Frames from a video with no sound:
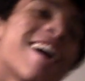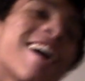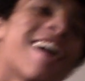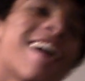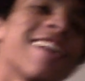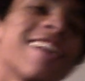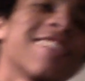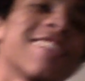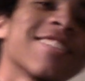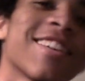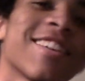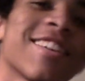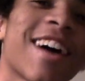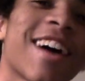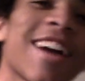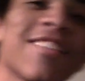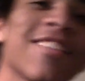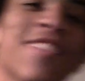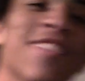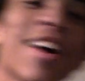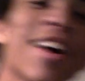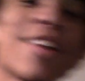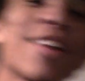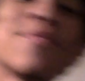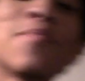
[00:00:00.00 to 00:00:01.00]
I tried
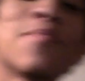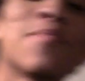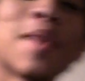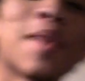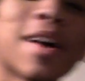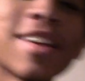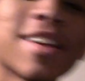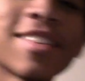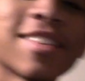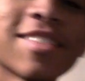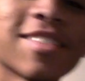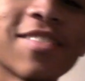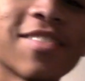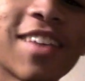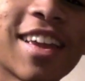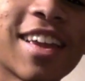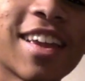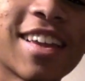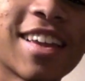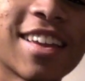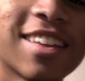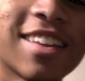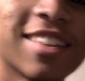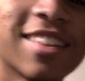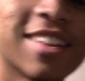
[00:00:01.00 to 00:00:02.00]
my best
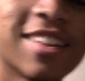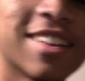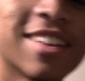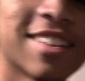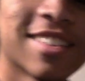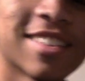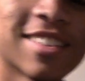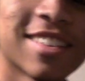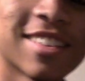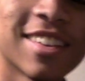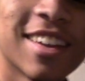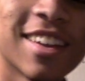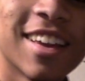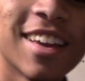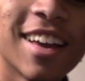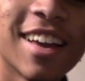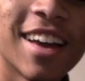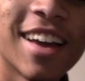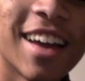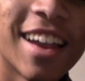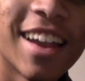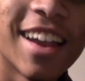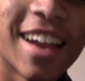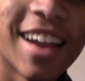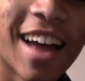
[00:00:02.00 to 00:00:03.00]
making this,
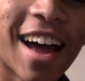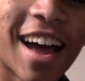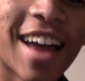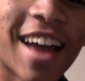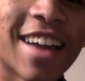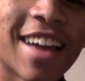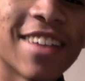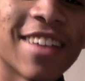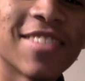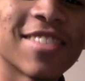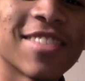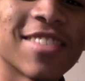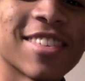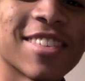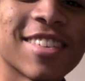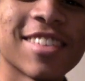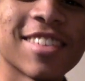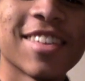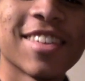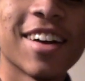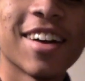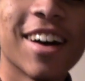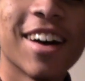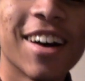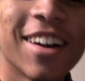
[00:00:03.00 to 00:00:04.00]
and I am
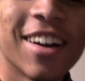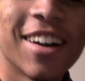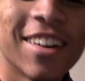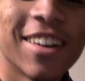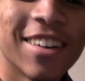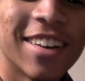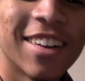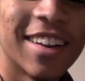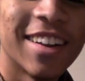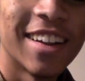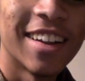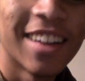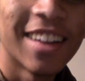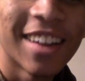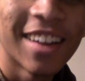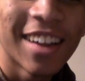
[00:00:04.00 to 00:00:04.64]
sorry.